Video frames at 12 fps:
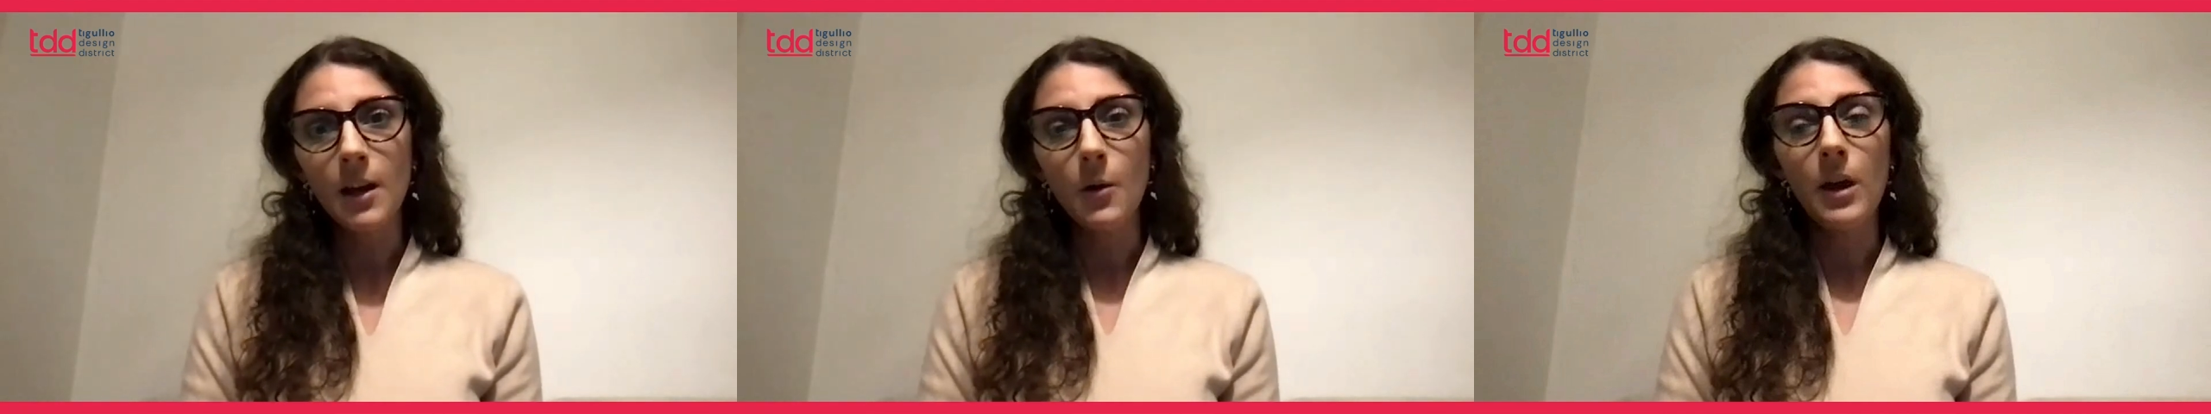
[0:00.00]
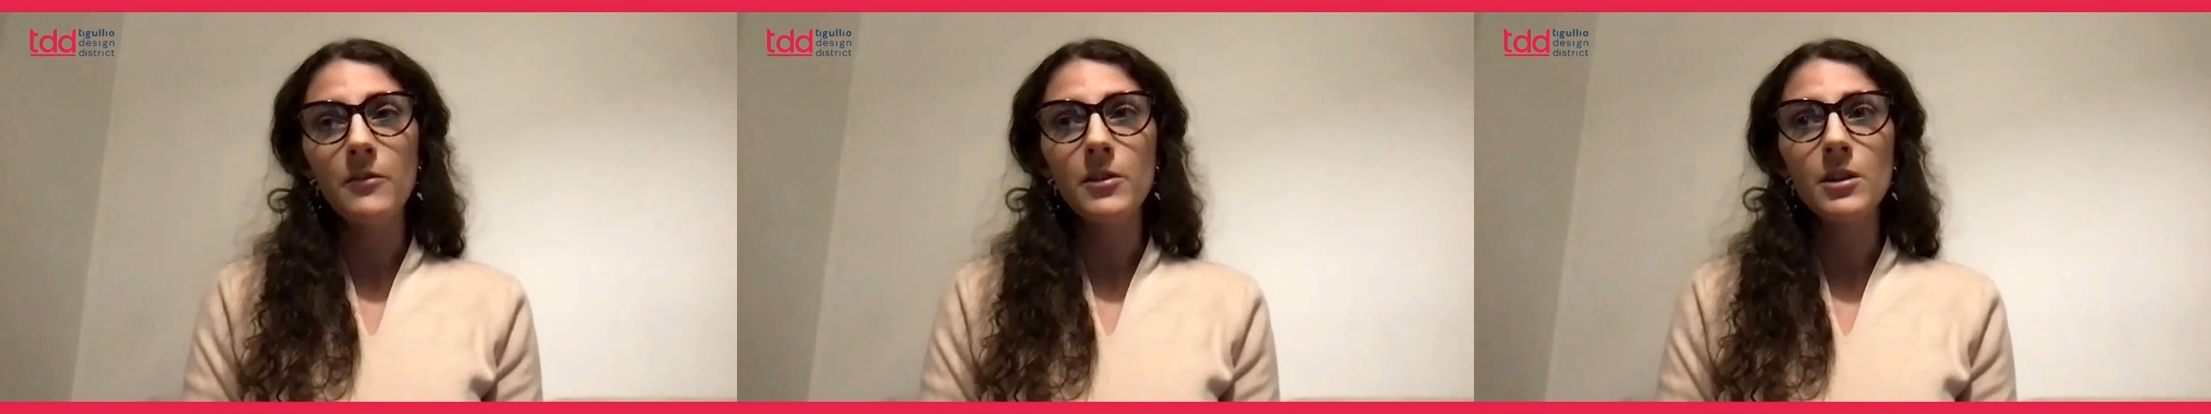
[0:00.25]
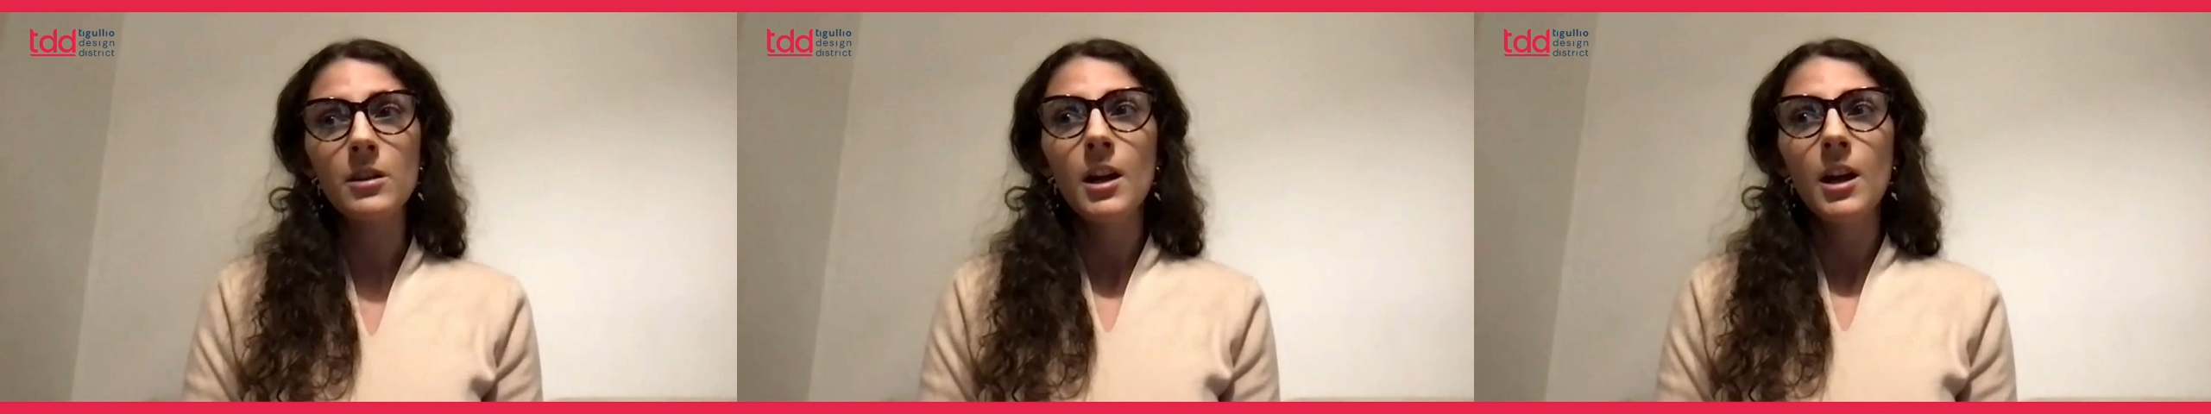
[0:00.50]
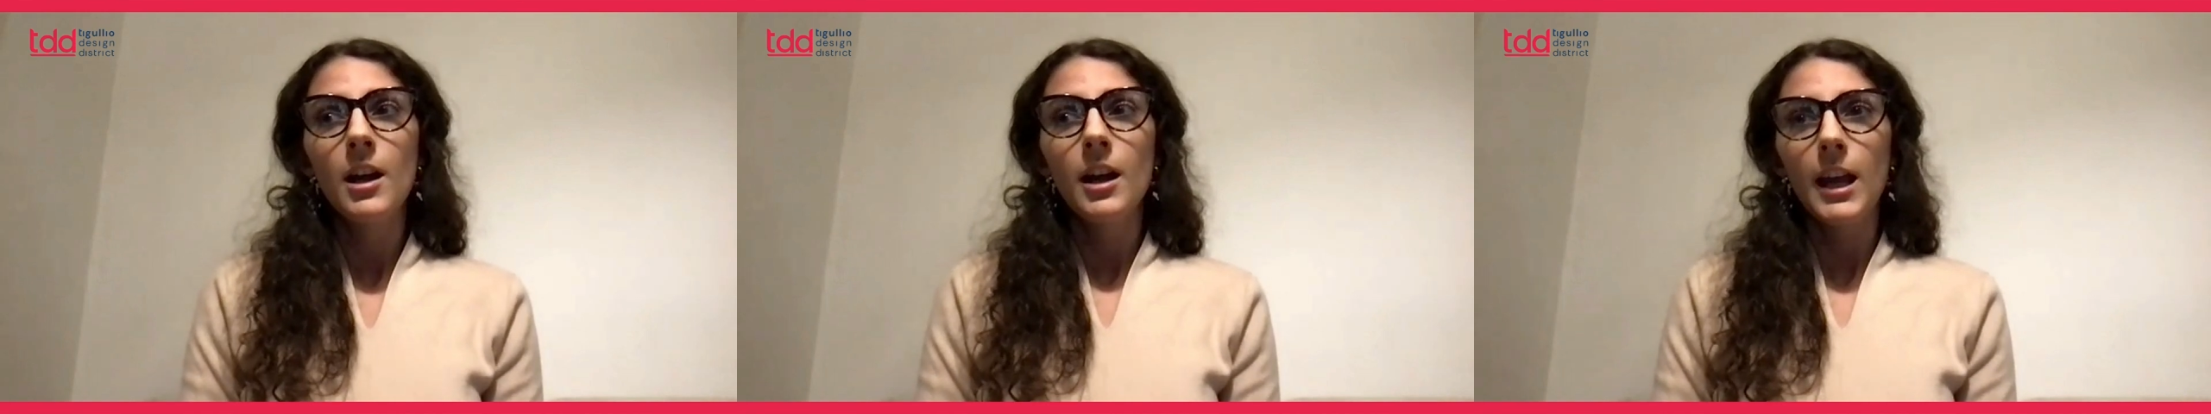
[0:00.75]
However,
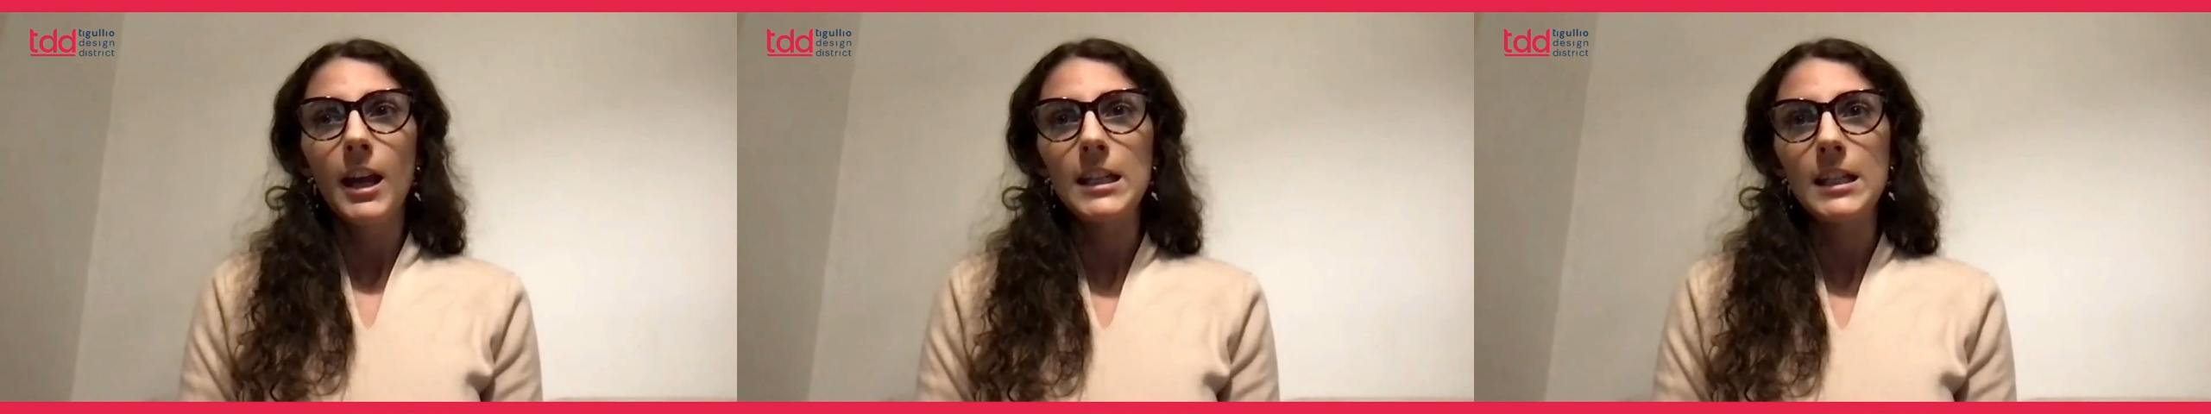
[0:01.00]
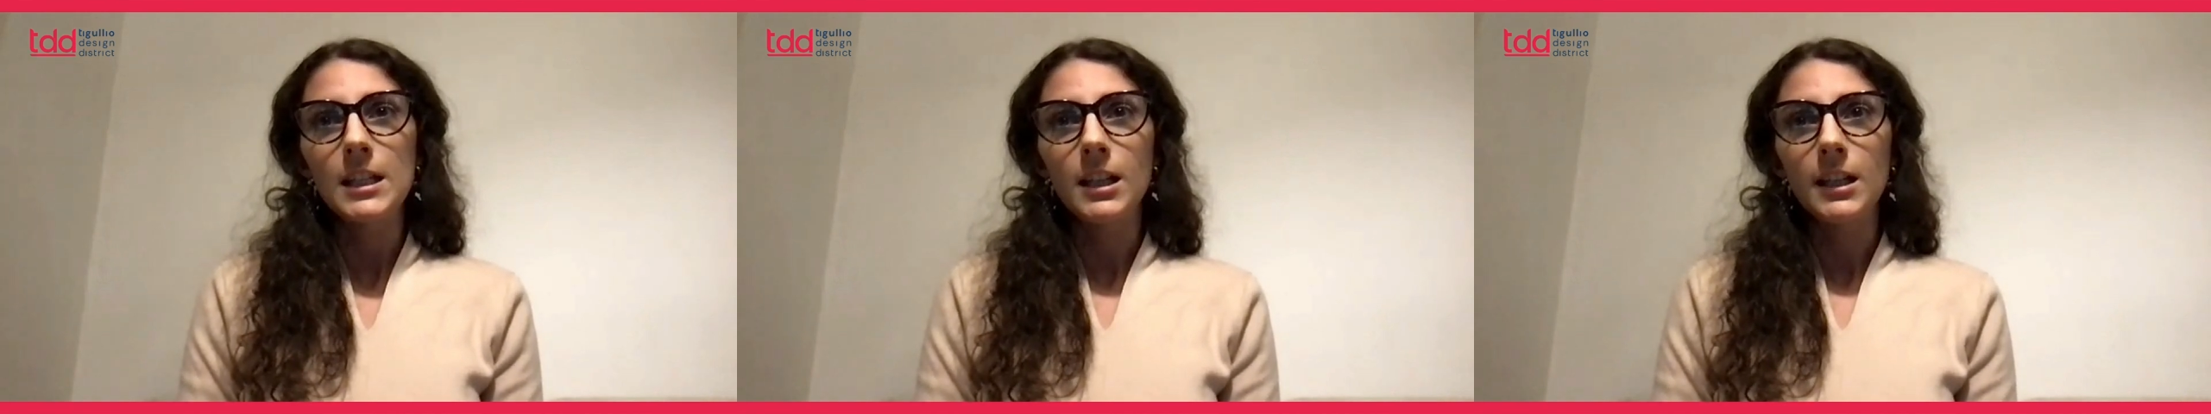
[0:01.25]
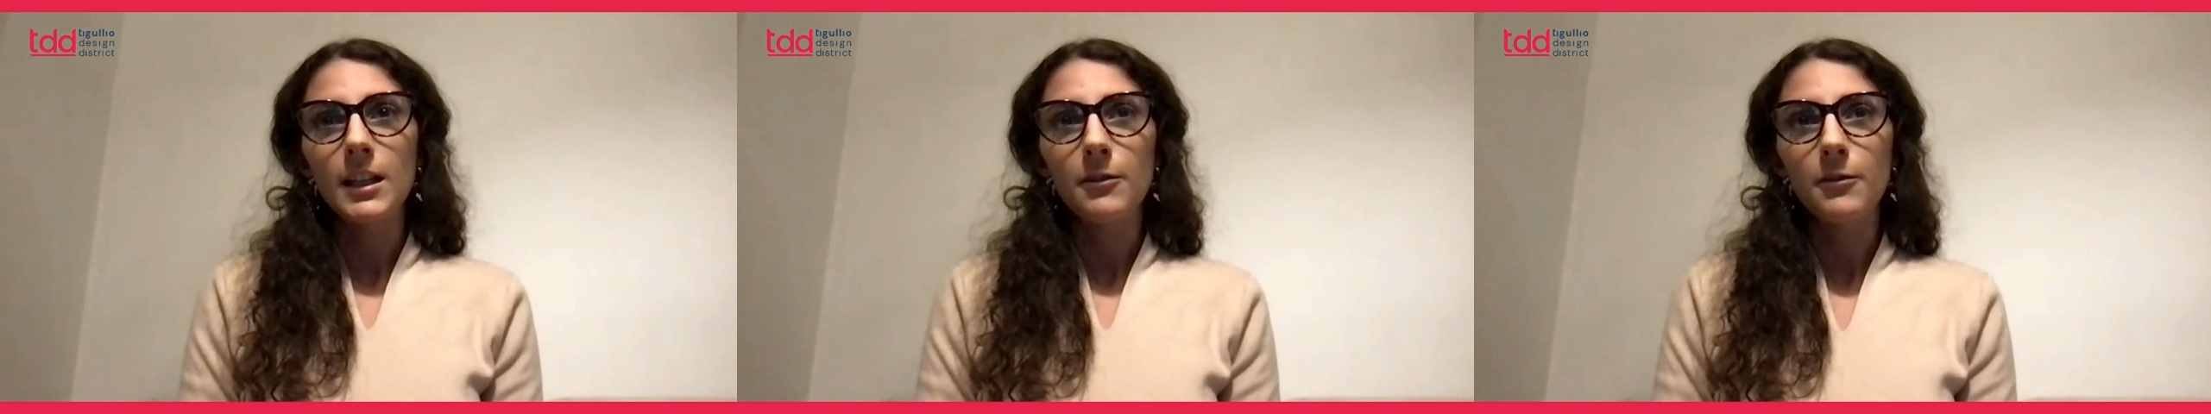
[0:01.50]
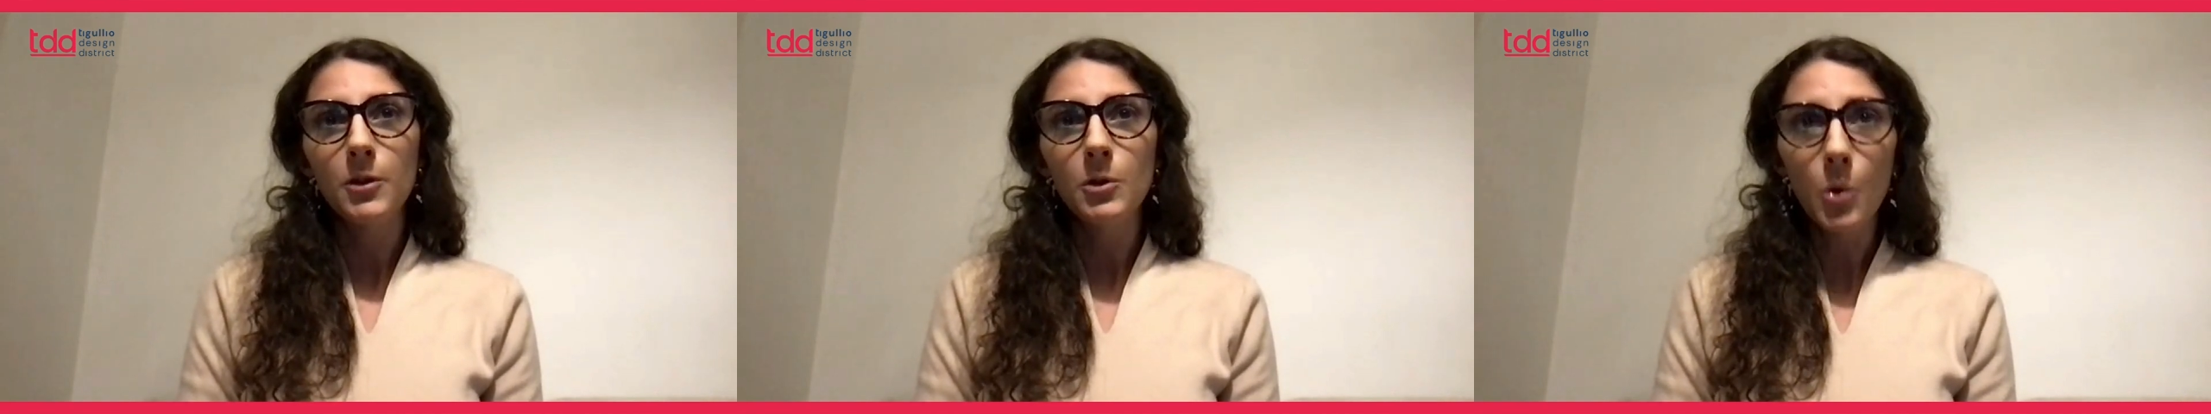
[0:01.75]
in like a
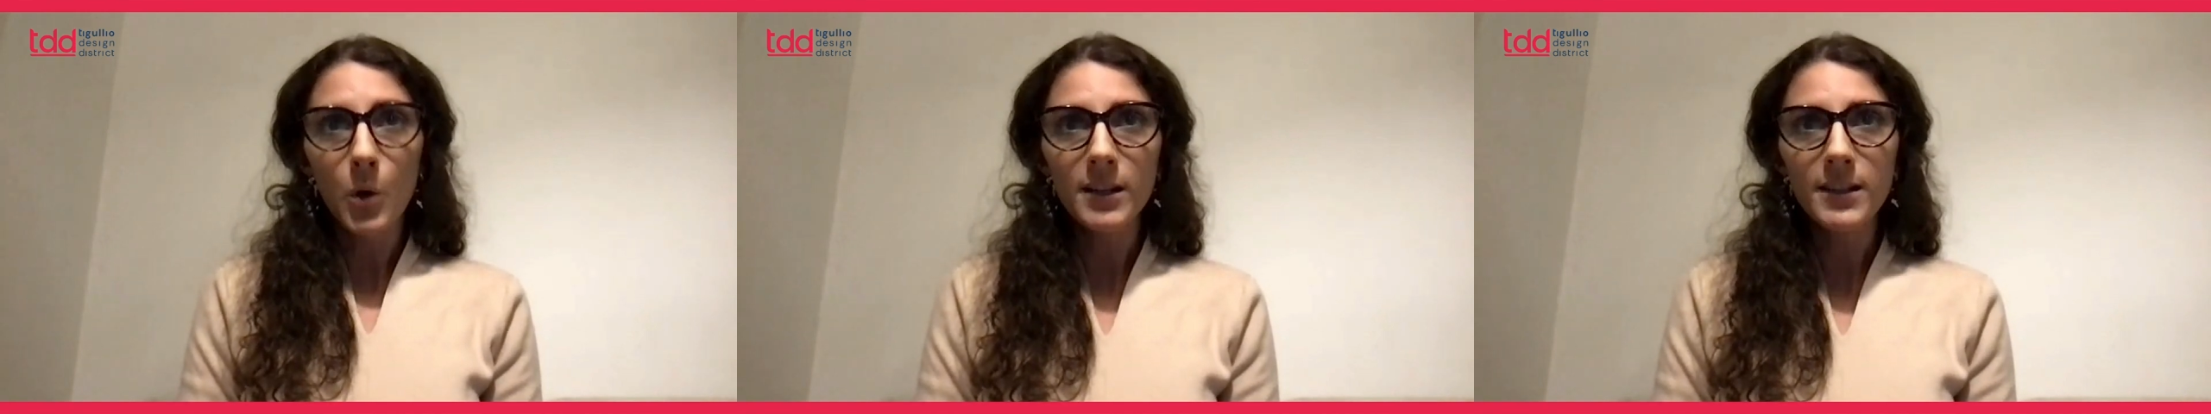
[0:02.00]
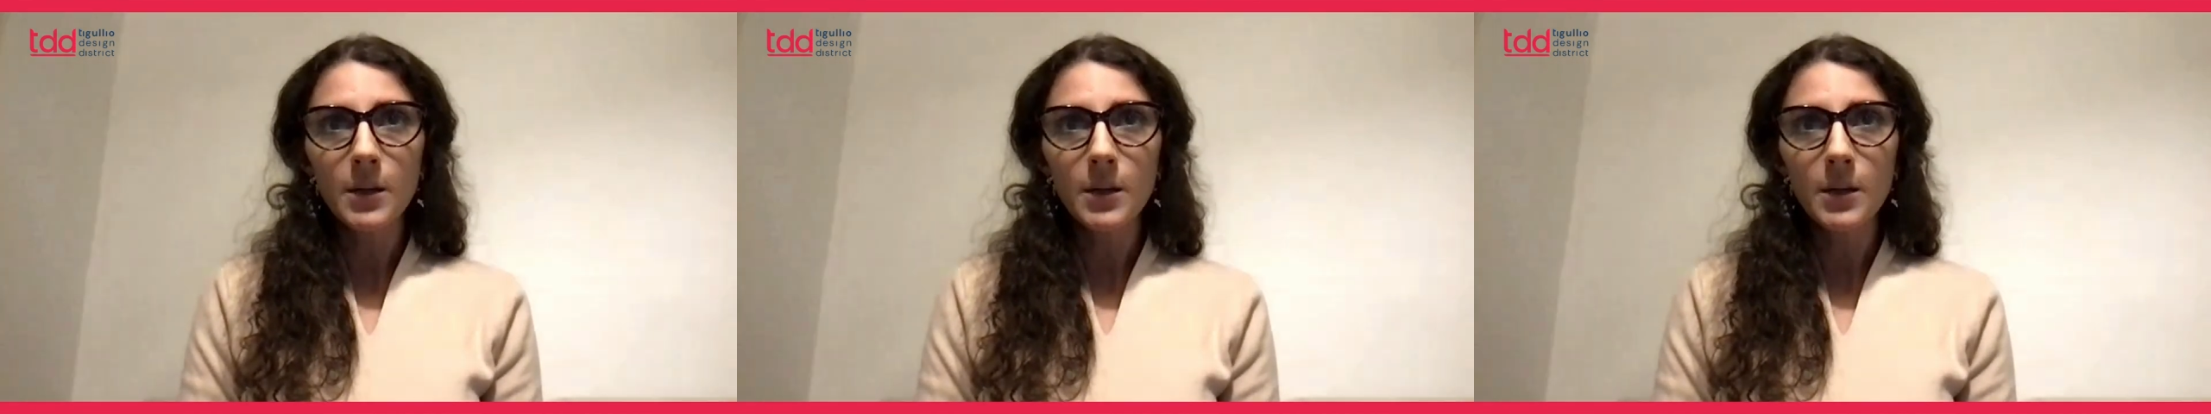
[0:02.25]
few words,